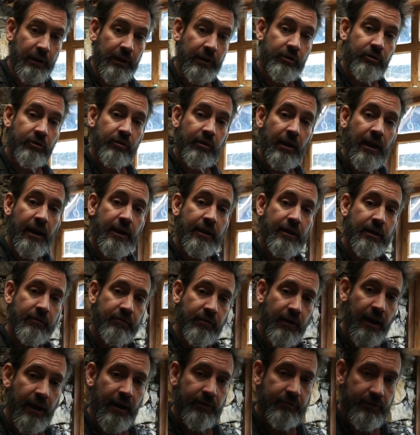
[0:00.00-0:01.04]
extend if
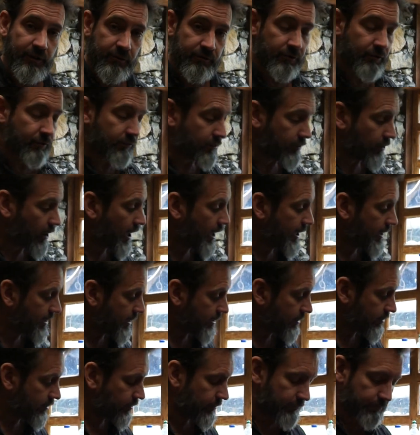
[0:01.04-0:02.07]
I have different
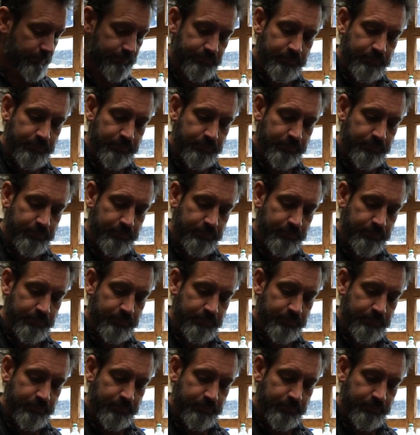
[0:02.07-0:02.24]
varieties.